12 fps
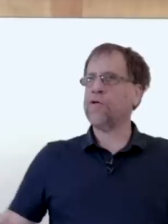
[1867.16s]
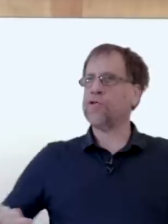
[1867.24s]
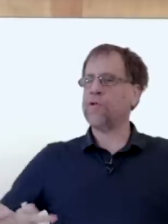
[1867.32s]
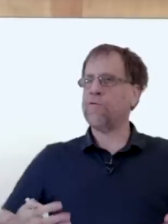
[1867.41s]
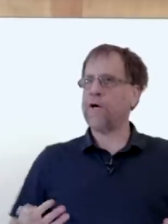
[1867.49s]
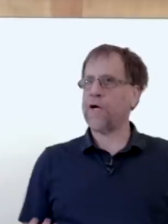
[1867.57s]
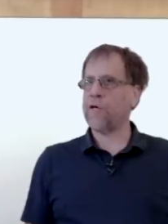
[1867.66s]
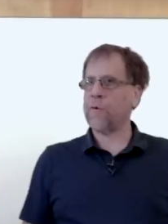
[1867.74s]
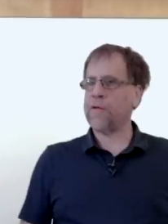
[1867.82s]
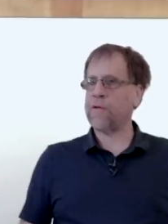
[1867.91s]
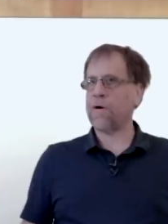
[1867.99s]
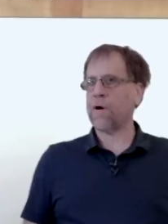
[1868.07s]
you should
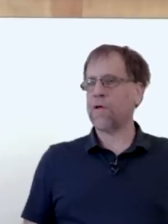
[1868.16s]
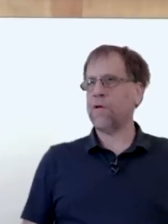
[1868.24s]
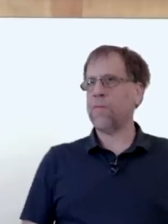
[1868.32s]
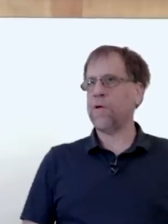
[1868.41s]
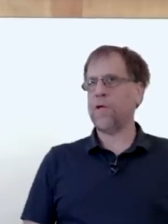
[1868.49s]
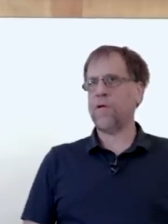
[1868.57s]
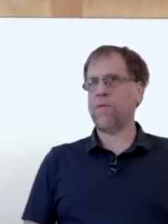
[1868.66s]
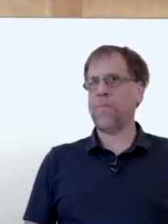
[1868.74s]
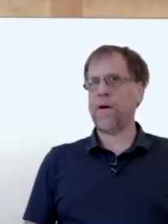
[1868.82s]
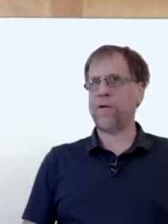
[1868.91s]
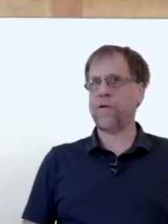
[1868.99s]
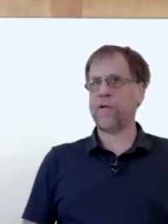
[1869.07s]
evaluate the argument
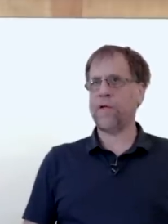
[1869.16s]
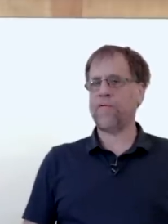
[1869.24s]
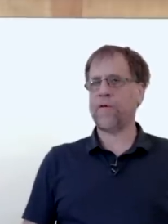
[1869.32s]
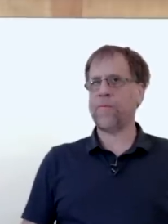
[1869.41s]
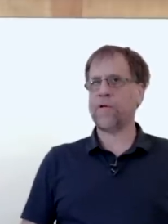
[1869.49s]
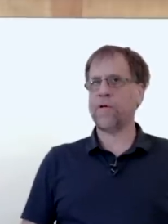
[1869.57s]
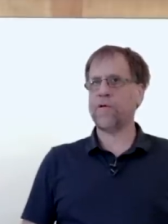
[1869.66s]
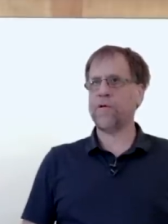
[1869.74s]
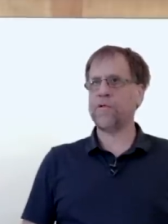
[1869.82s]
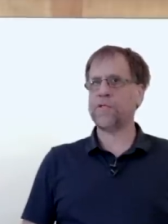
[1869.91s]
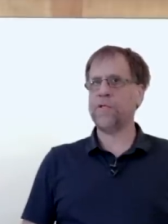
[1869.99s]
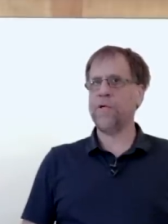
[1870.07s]
independently from the
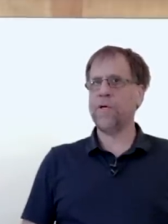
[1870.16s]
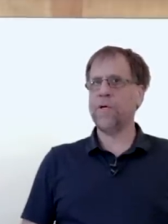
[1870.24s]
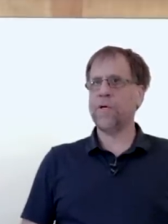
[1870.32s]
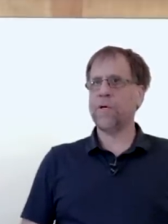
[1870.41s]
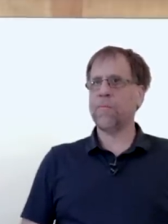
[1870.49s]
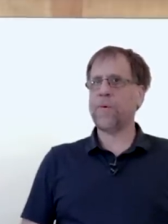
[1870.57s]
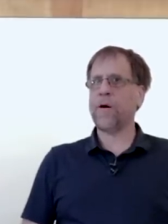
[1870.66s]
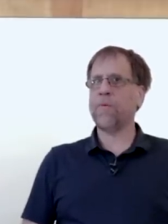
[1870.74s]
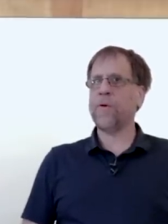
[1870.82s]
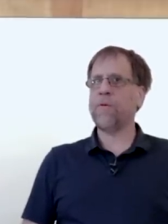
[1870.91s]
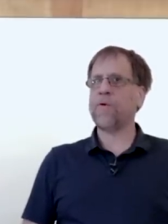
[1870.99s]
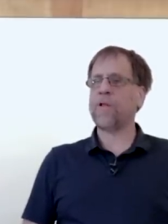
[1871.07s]
conclusion, but
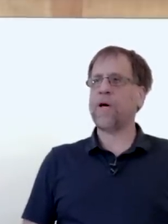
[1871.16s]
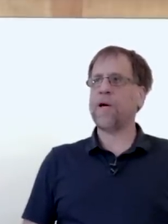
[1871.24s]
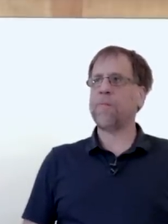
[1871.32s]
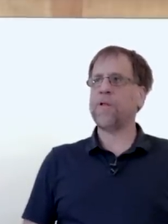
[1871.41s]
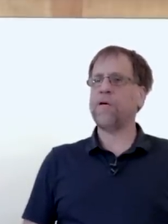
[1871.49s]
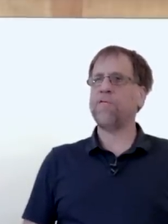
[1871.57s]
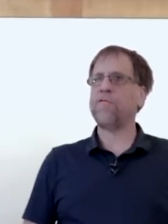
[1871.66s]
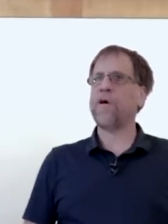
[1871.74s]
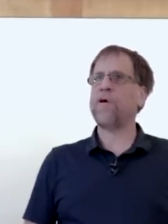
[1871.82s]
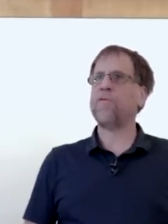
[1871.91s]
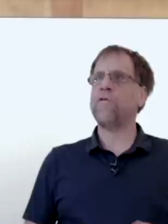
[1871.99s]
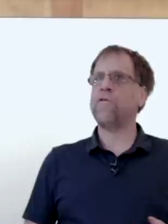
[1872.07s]
we reliably
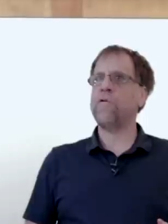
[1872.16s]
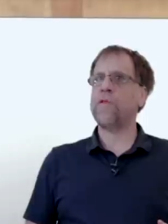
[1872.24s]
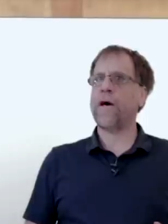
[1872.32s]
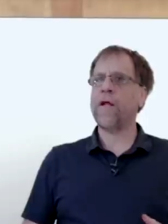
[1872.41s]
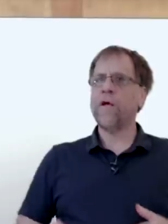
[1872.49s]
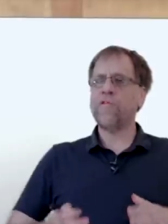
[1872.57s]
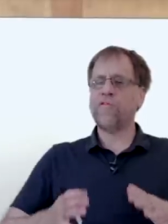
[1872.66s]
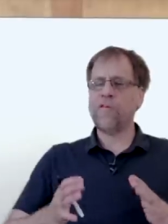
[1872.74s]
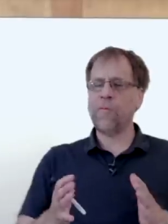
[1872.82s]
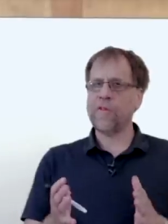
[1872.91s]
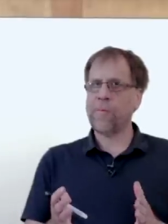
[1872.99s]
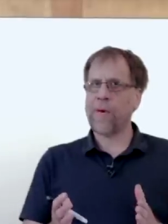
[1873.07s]
fail to do that. Do you
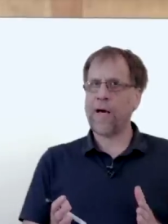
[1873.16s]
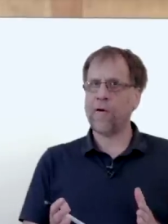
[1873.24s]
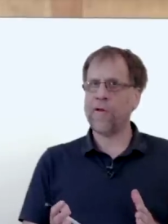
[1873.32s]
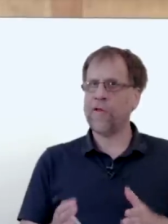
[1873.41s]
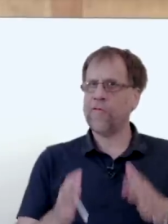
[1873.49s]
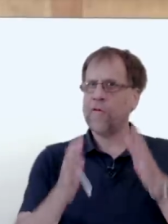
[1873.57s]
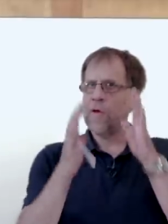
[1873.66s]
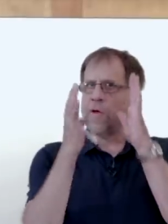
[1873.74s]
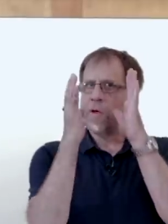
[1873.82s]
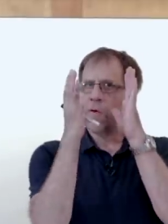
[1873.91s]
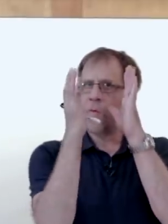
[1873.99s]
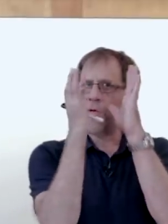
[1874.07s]
see what the pattern is?
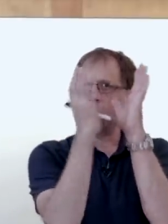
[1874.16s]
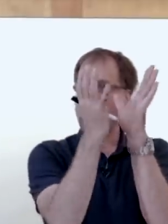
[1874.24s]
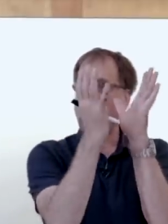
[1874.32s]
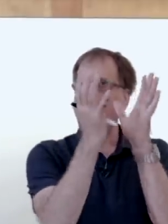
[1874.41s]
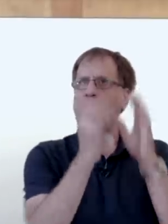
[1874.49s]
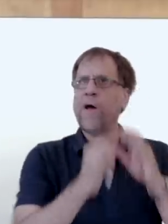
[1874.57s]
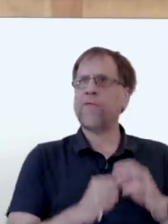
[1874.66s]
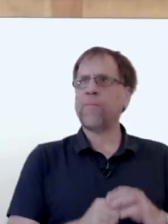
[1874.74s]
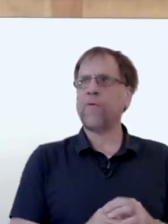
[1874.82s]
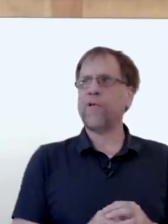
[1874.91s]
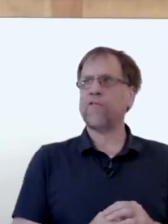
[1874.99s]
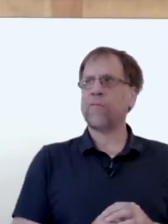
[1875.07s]
We know what the
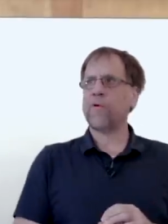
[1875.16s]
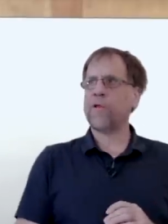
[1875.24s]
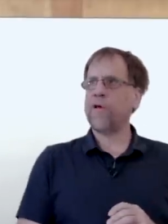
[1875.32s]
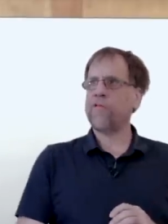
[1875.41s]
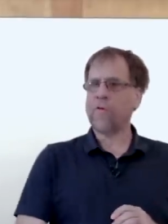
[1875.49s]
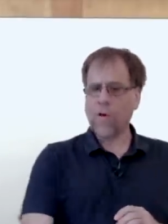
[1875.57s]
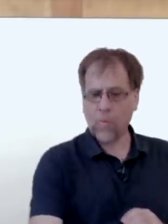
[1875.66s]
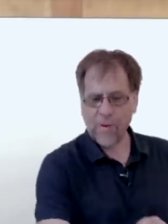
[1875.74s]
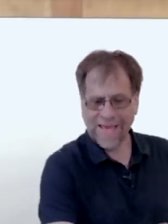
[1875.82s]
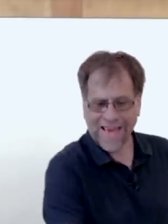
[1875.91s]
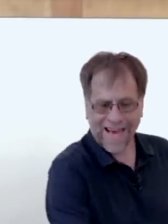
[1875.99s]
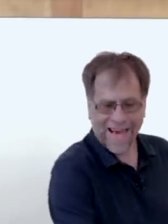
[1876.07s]
principle is,
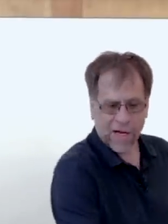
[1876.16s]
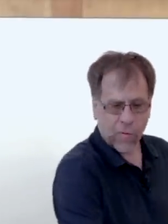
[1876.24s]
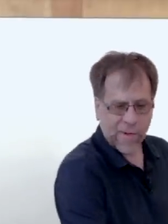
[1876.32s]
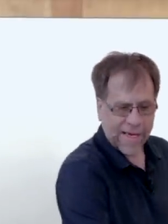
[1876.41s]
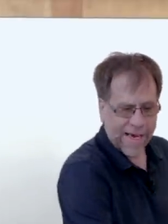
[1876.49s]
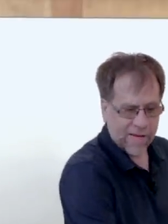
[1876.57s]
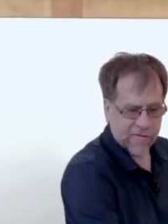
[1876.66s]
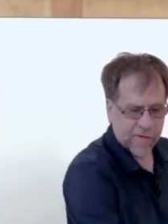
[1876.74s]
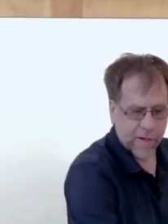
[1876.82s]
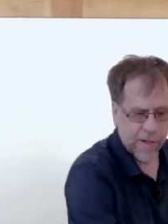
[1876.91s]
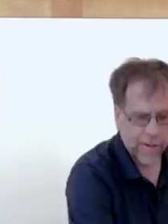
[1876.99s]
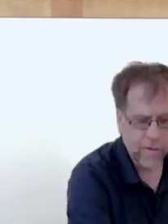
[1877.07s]
we acquiesce
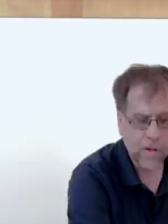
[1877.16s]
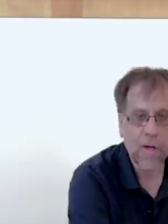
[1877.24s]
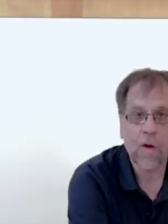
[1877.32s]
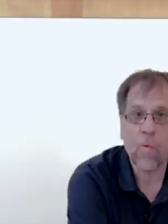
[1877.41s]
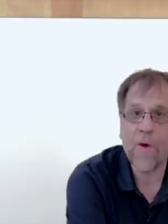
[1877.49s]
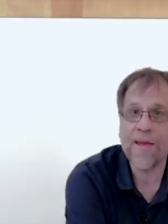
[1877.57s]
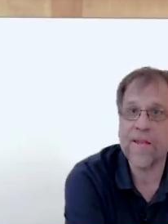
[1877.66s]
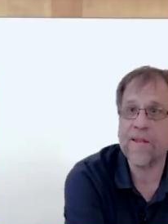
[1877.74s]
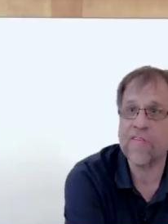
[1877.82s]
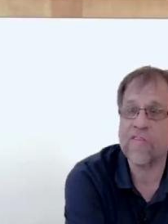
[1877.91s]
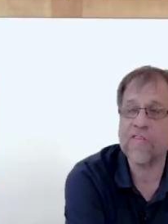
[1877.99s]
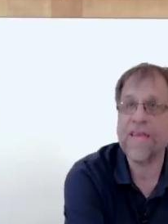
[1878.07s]
in it when it
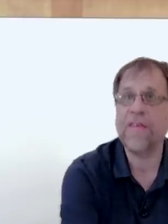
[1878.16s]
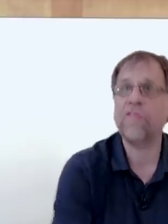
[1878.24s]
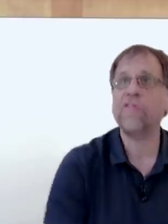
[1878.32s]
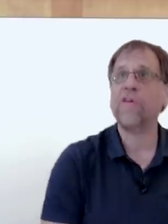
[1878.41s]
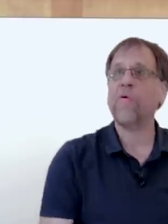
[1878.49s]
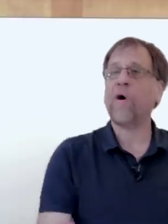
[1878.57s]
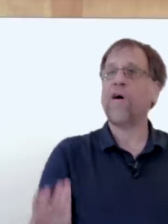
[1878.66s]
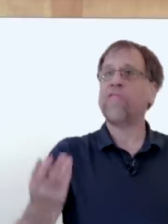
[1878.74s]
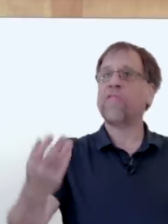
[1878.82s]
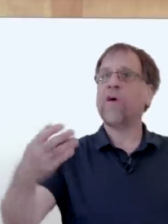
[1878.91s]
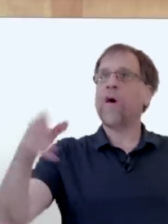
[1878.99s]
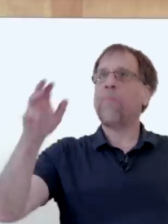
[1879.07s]
is stated to
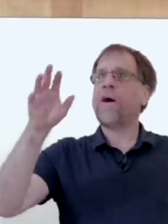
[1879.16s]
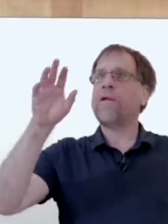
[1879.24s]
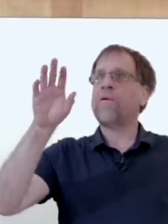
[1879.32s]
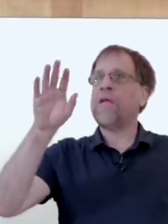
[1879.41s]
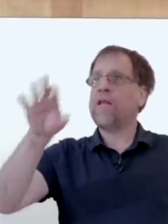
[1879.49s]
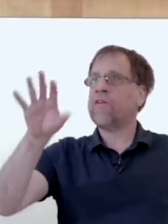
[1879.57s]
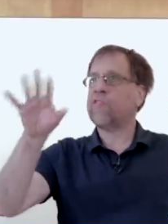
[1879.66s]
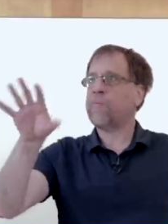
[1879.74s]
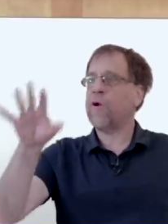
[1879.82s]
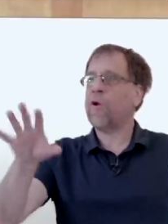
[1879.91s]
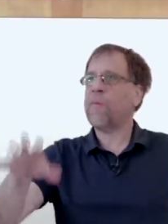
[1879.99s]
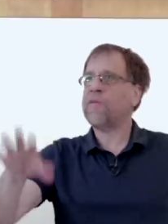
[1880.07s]
us, but in
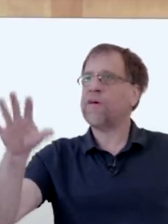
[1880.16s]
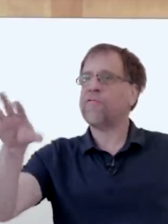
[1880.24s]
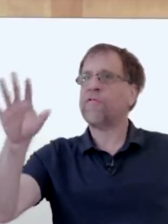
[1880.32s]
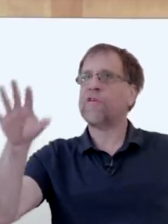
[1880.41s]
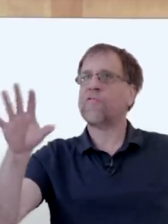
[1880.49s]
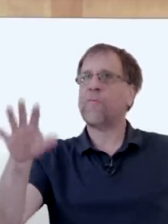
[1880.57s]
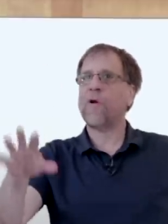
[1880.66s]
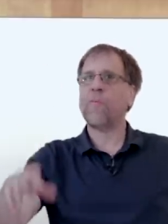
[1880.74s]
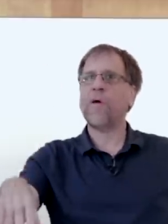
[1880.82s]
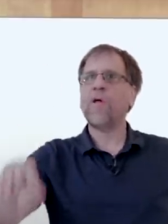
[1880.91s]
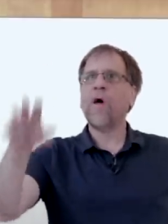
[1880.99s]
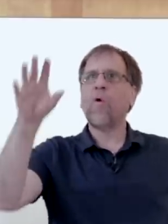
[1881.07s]
experiment after
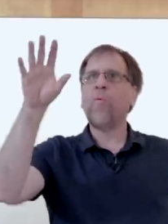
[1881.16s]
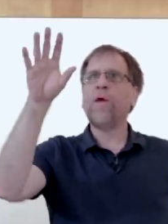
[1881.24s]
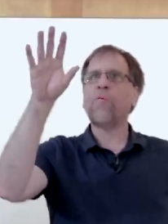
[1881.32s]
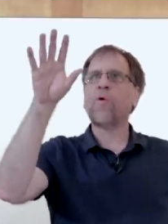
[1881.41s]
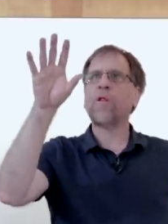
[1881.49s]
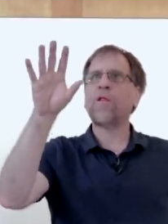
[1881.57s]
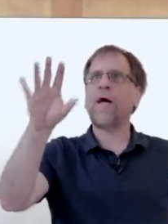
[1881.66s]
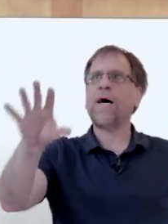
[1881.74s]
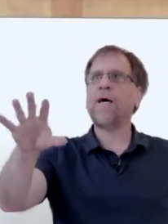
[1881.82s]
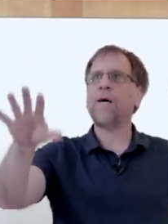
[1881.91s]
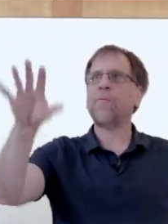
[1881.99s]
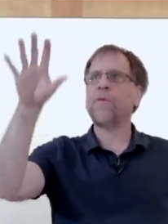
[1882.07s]
experiment, we
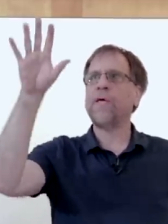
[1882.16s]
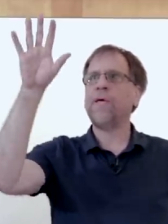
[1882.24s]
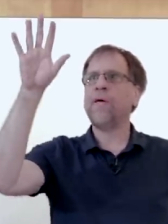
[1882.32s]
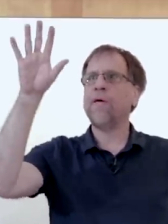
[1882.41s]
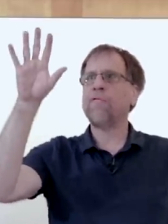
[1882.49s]
reliably